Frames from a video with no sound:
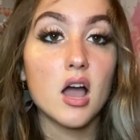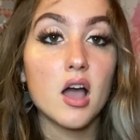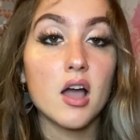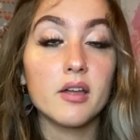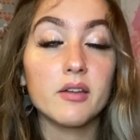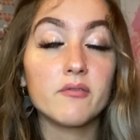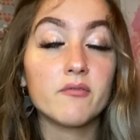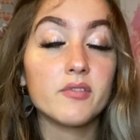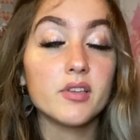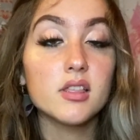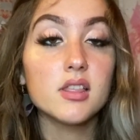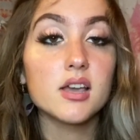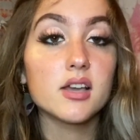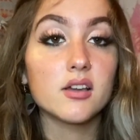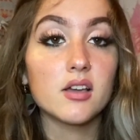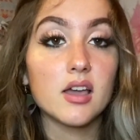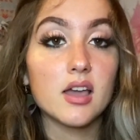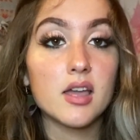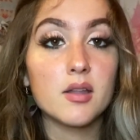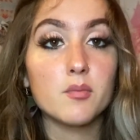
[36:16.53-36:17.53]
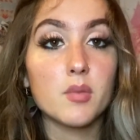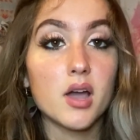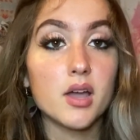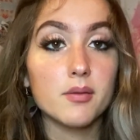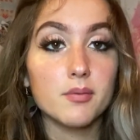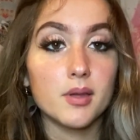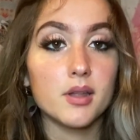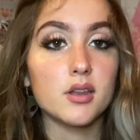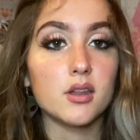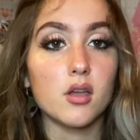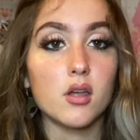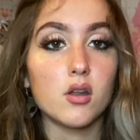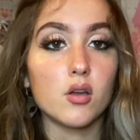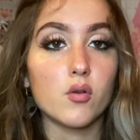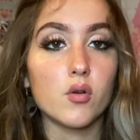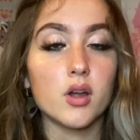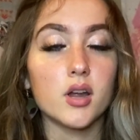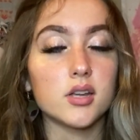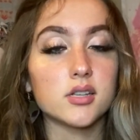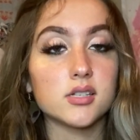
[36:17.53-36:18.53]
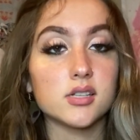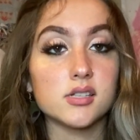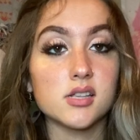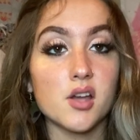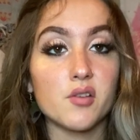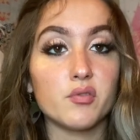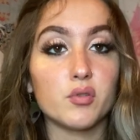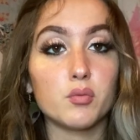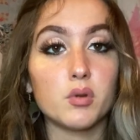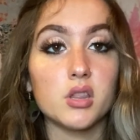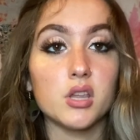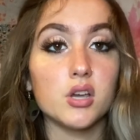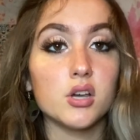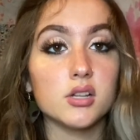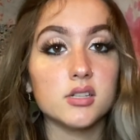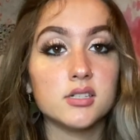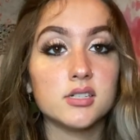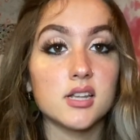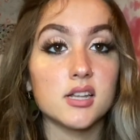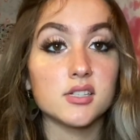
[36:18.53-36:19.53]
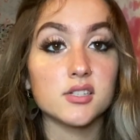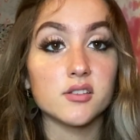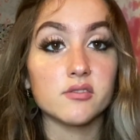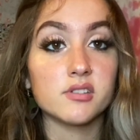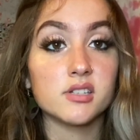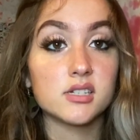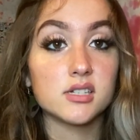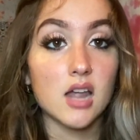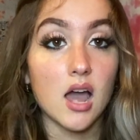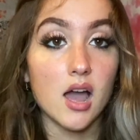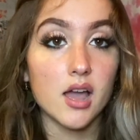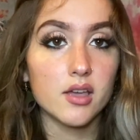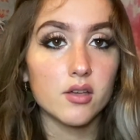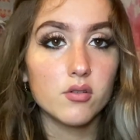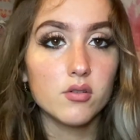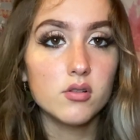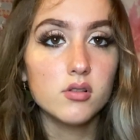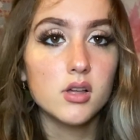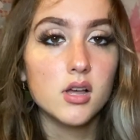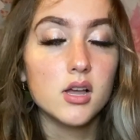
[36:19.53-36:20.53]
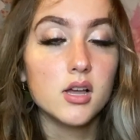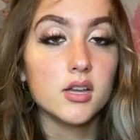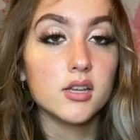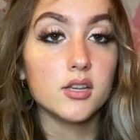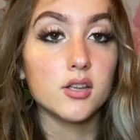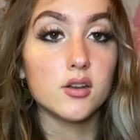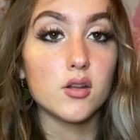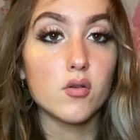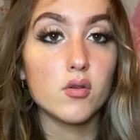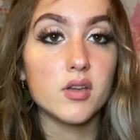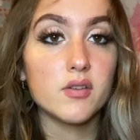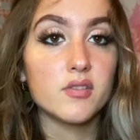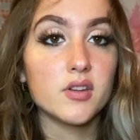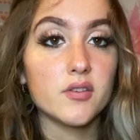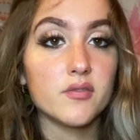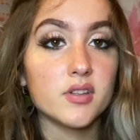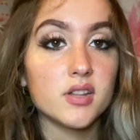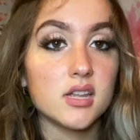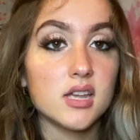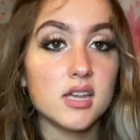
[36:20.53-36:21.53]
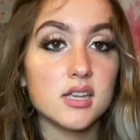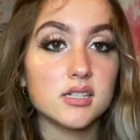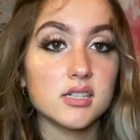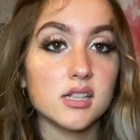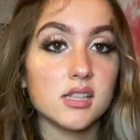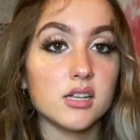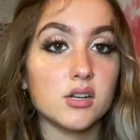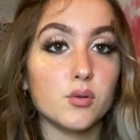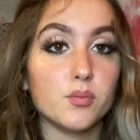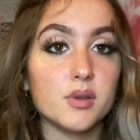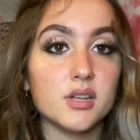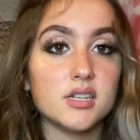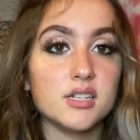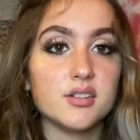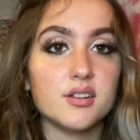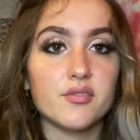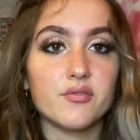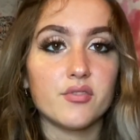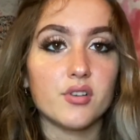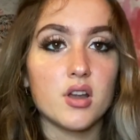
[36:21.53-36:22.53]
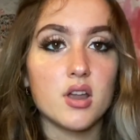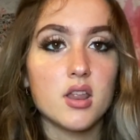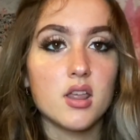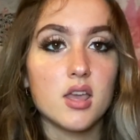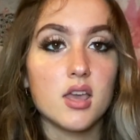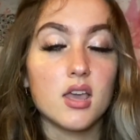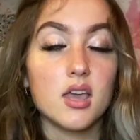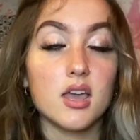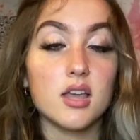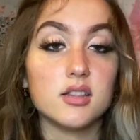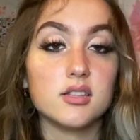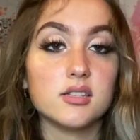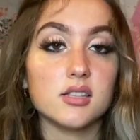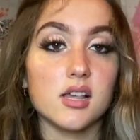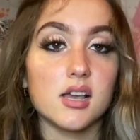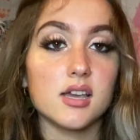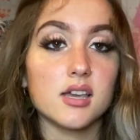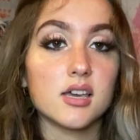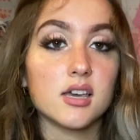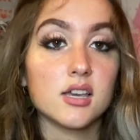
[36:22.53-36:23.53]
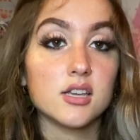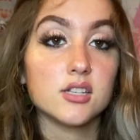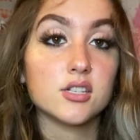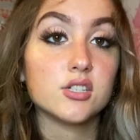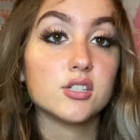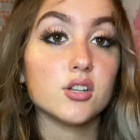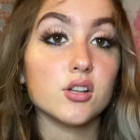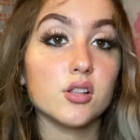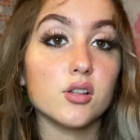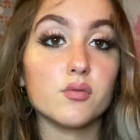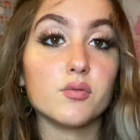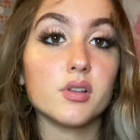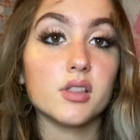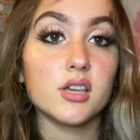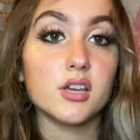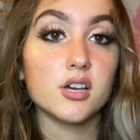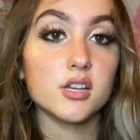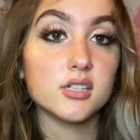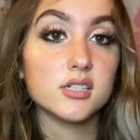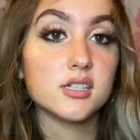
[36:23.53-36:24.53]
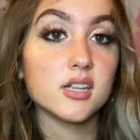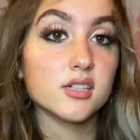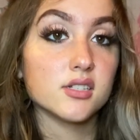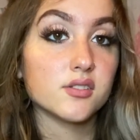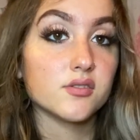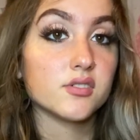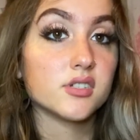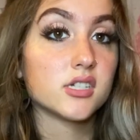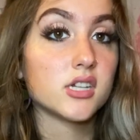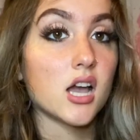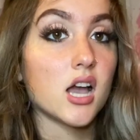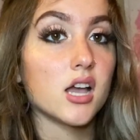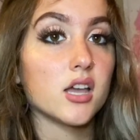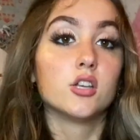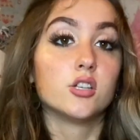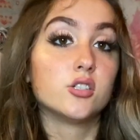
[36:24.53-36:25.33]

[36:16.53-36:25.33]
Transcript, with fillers: I feel like, in my opinion, Aquariuses have a really good sense of style. You know, even if it is a little bit different, it's like still a really good sense of style.